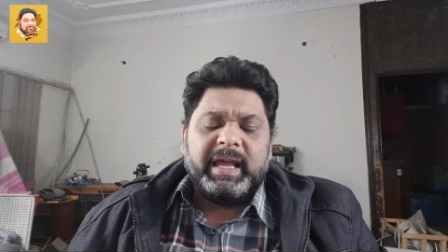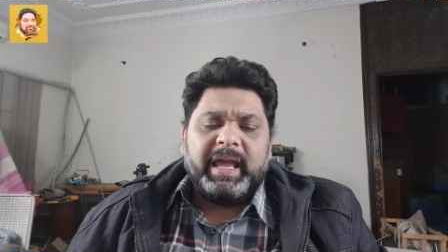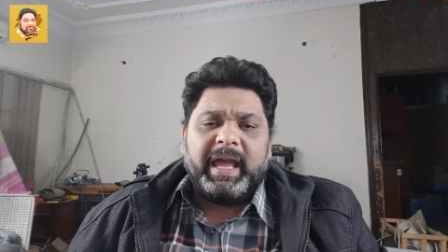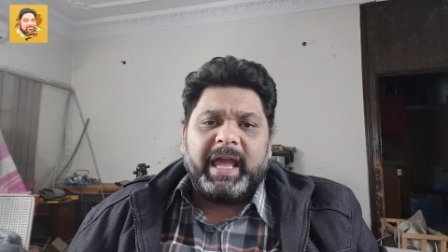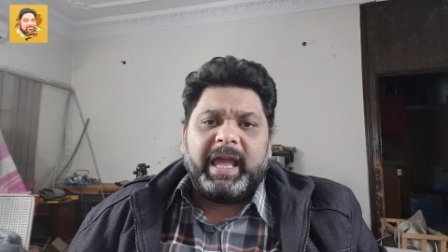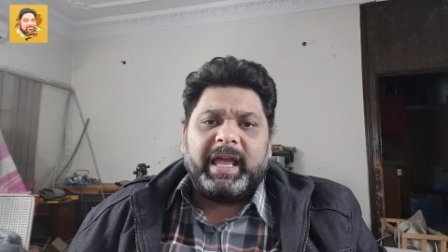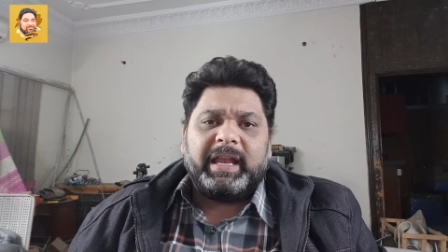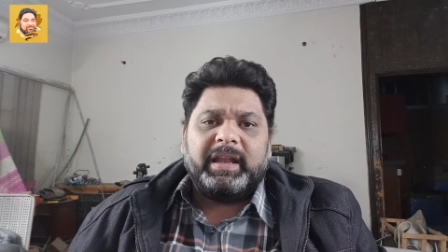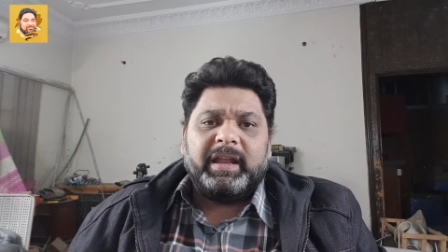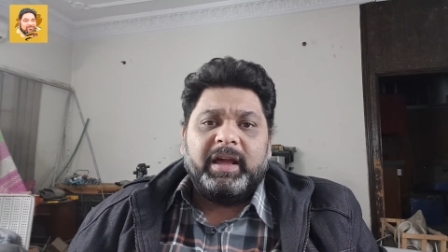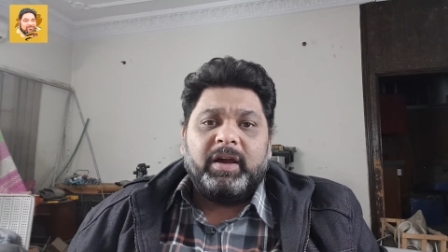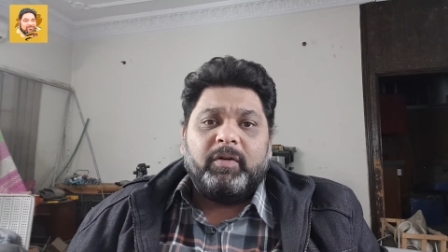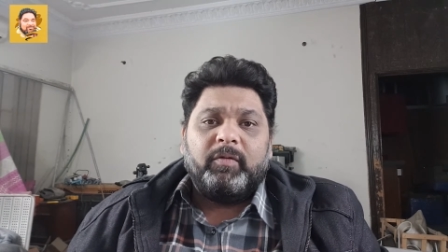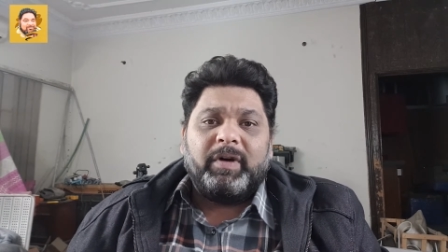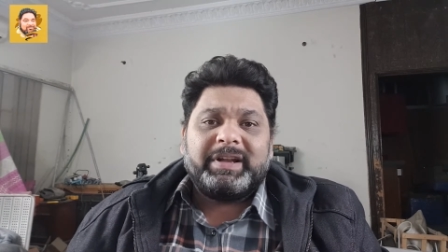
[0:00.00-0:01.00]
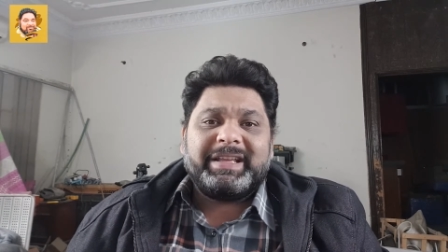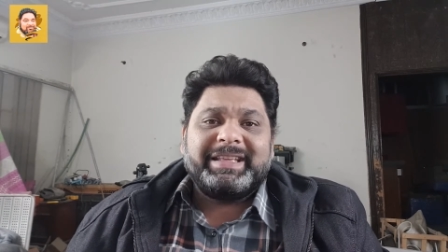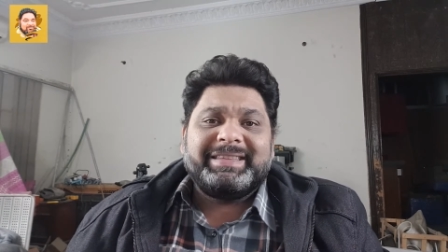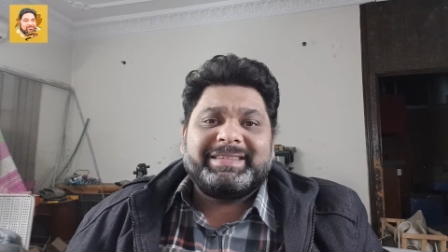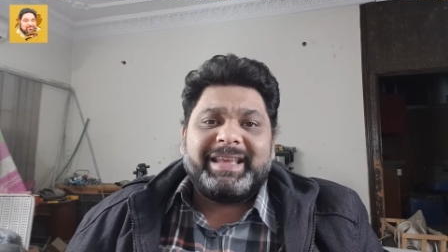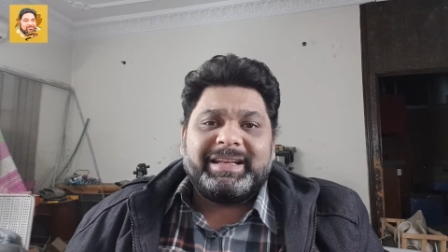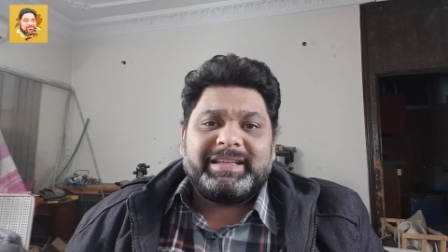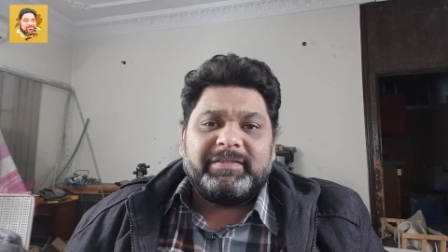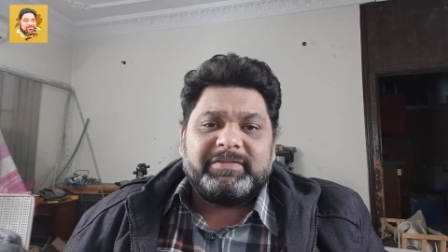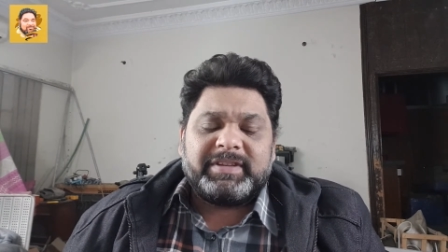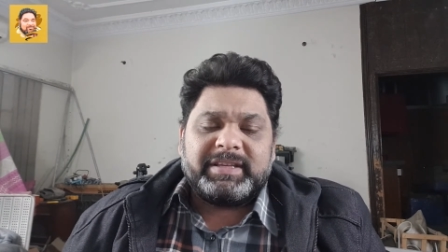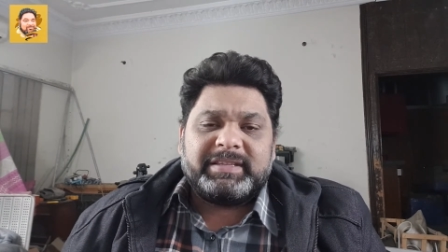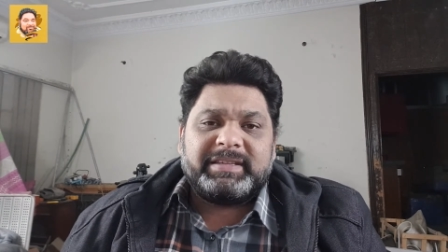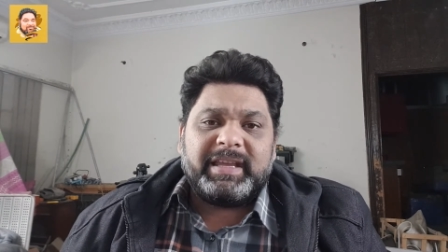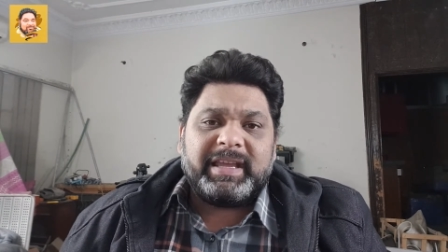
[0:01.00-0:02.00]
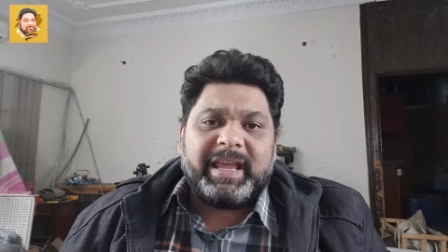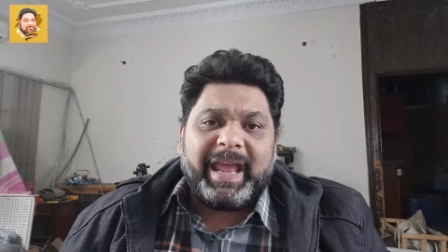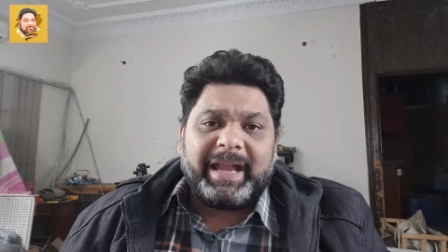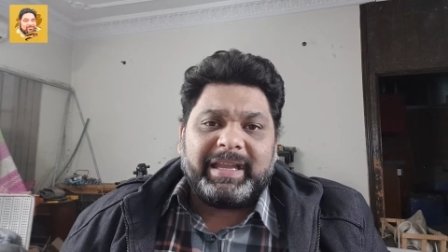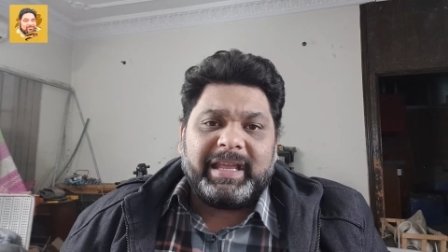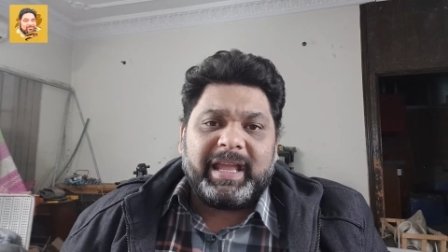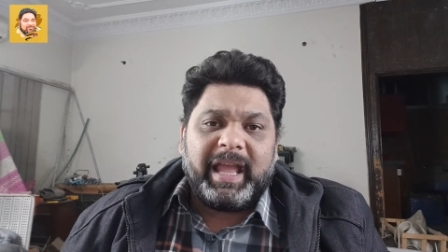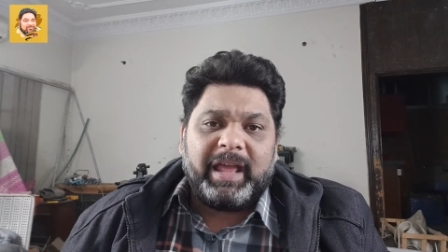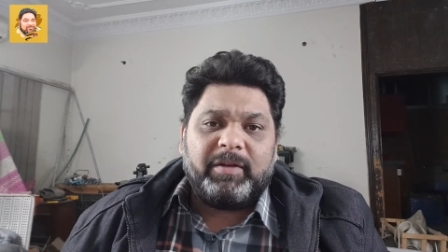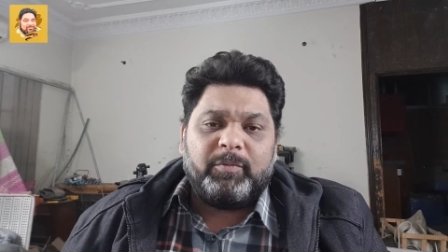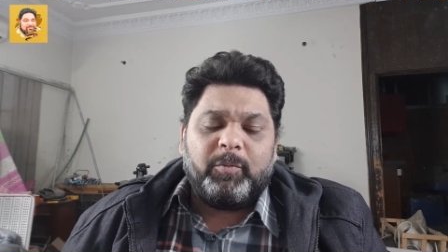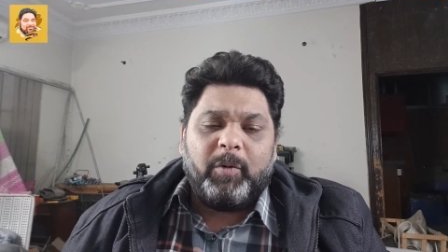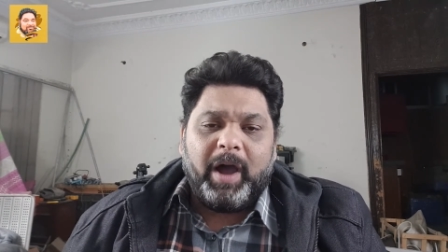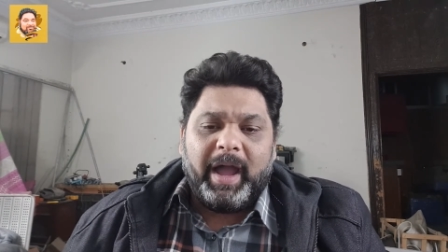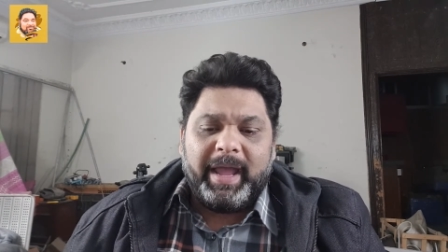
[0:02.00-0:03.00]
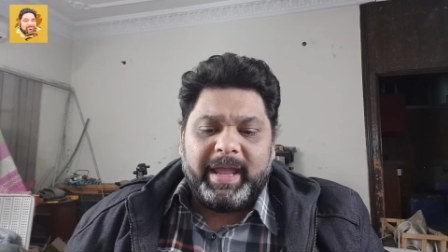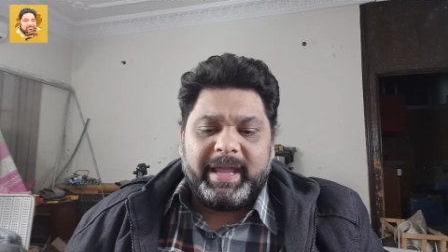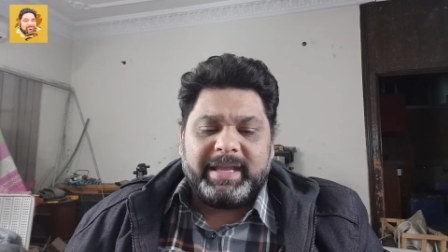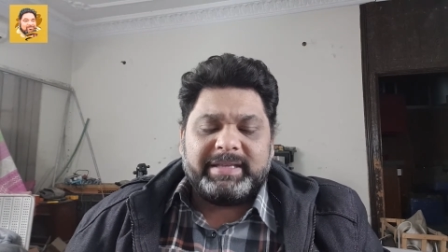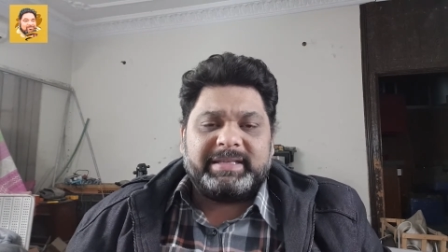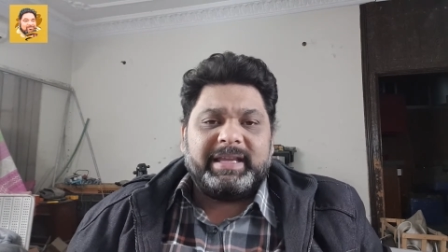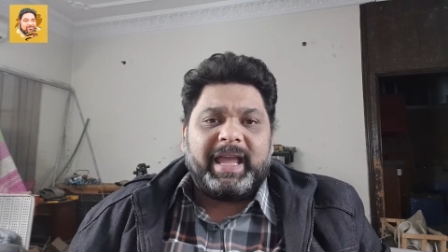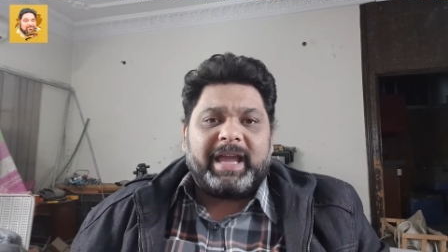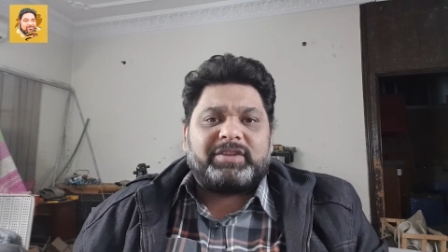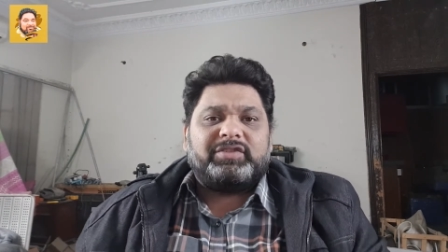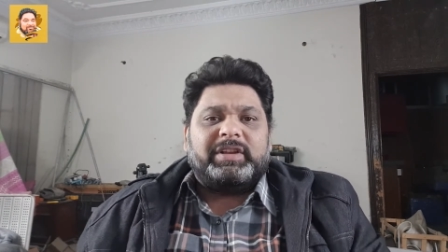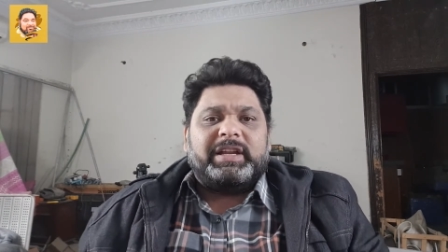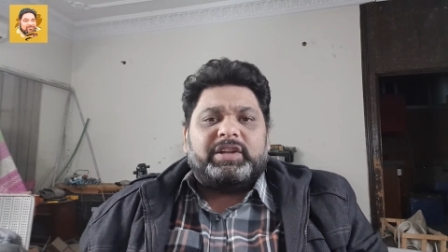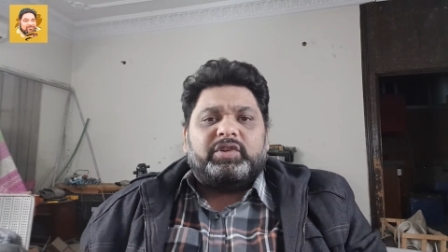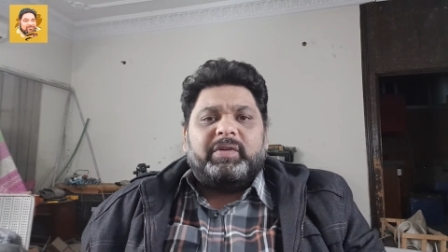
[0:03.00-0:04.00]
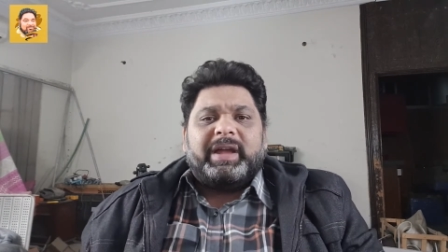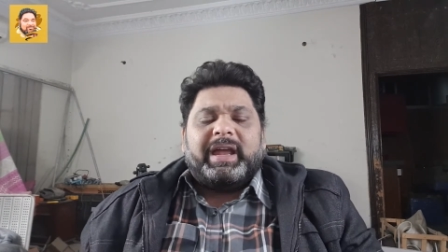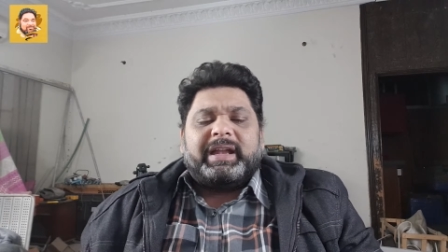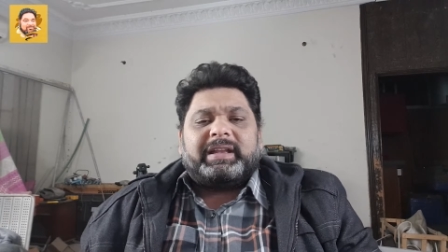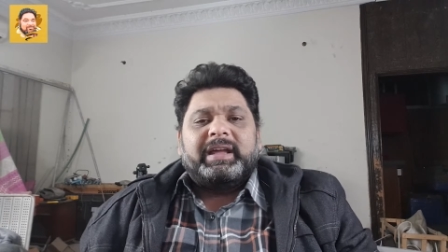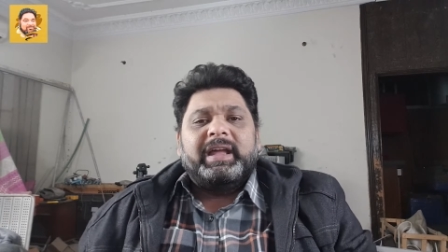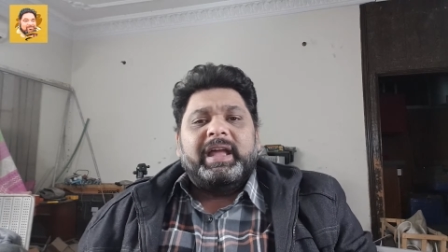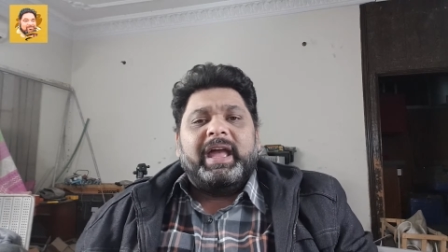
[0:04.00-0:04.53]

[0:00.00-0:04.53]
and what incentives is he getting, and why is he actually doing it.